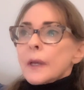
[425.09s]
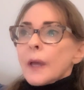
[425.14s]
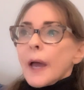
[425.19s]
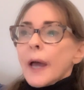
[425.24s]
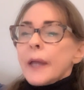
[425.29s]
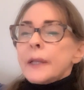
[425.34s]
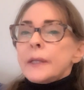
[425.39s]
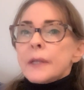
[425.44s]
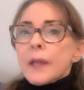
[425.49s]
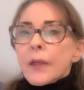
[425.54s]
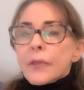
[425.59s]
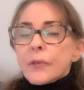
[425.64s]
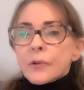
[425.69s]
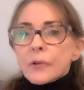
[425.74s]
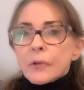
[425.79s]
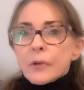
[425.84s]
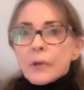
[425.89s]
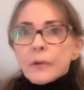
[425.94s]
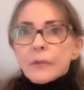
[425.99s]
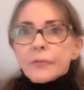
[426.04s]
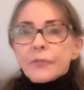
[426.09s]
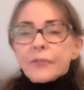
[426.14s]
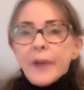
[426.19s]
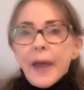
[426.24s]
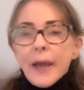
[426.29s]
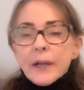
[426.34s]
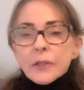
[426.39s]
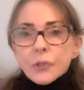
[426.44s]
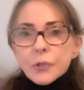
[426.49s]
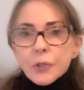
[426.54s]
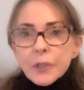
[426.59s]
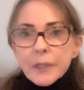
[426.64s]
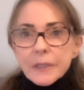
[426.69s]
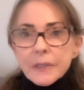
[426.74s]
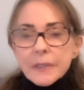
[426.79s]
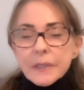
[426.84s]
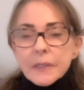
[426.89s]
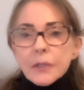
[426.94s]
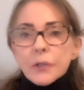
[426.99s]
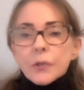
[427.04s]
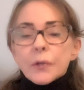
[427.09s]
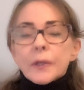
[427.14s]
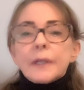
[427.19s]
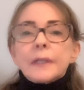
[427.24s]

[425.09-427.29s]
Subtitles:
Another factor to consider